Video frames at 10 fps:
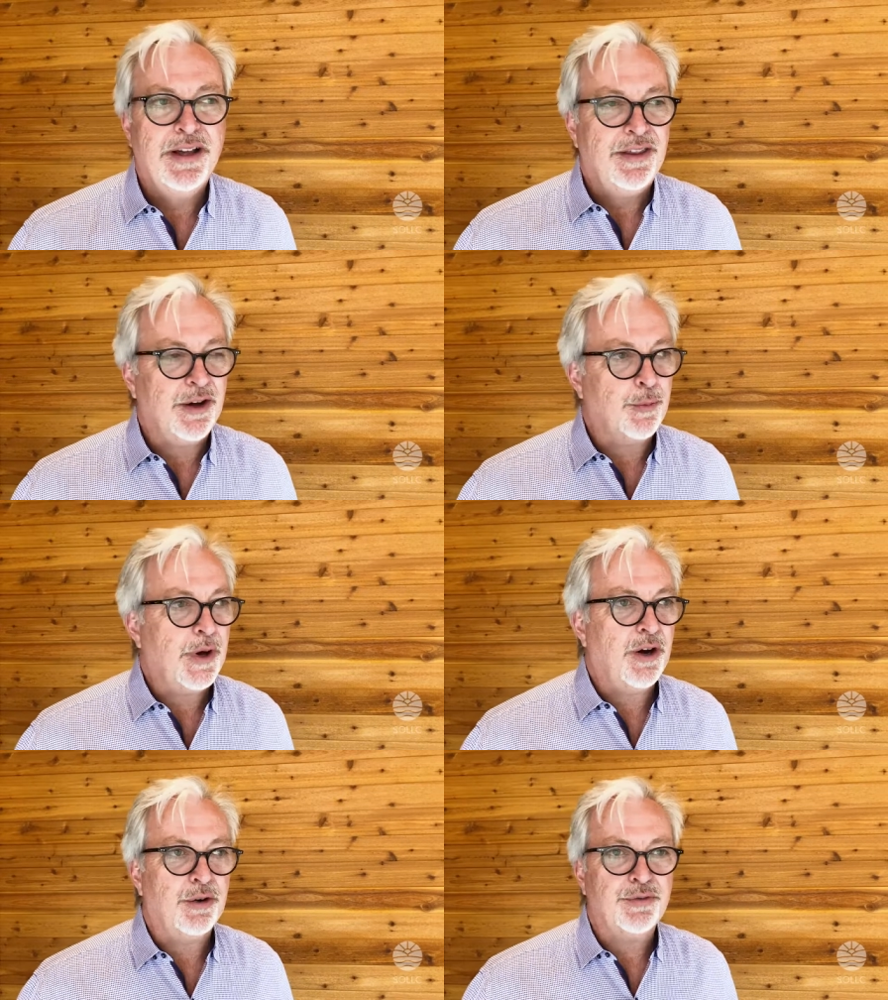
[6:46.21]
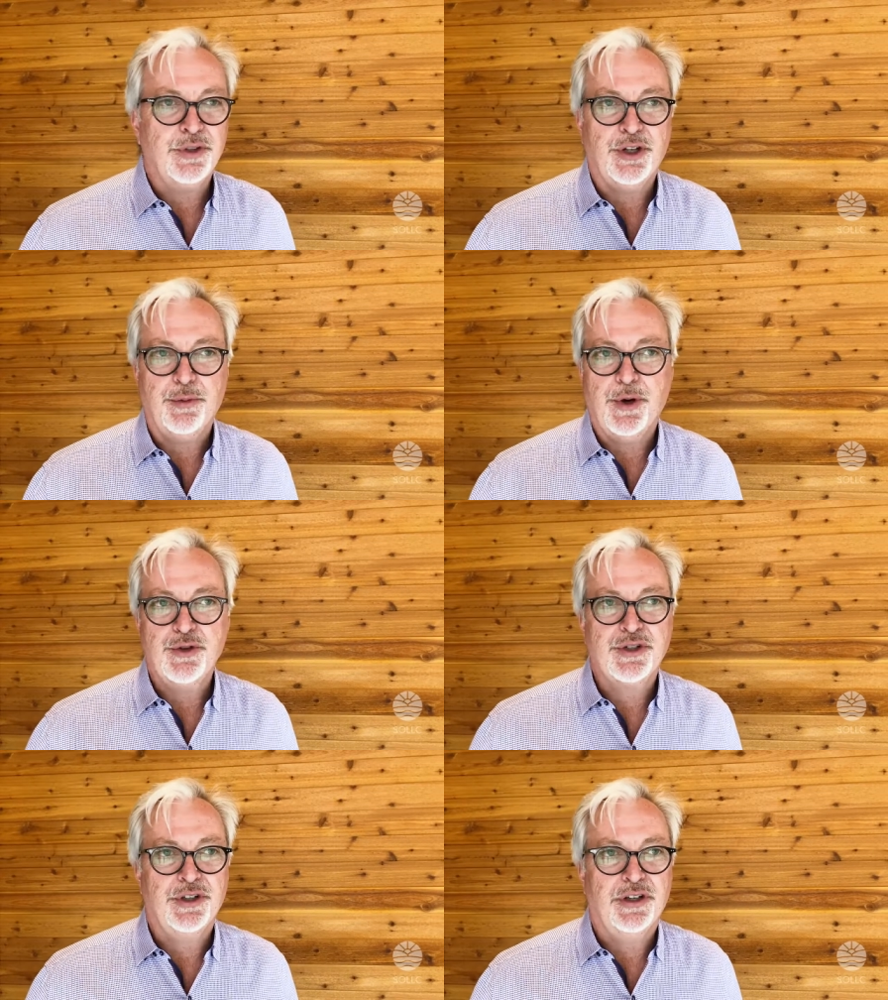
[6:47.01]
They are powerful and
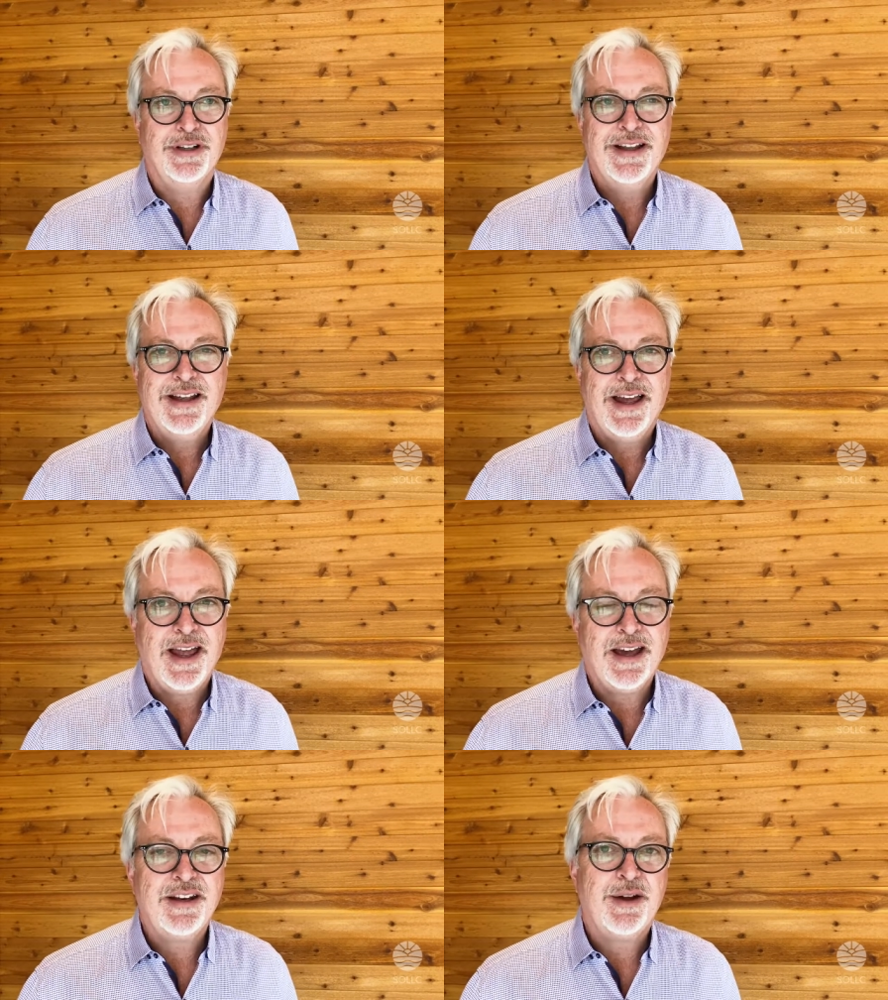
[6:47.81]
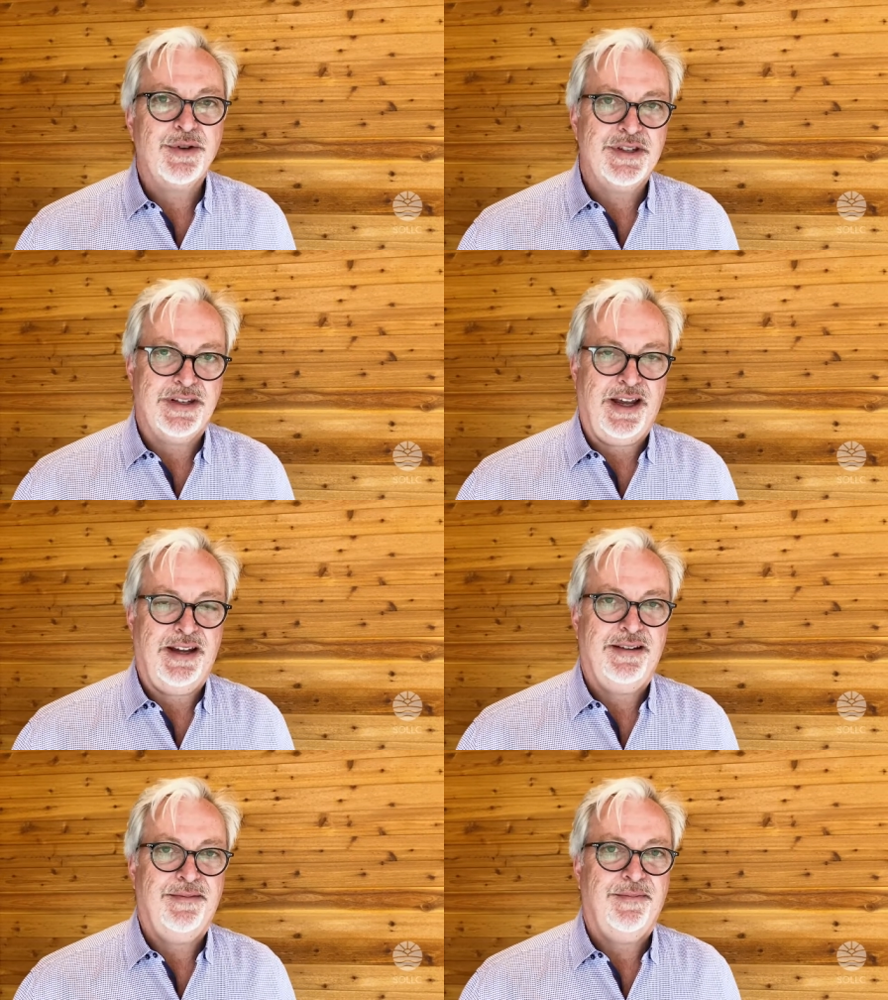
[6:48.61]
emotional. And I would say,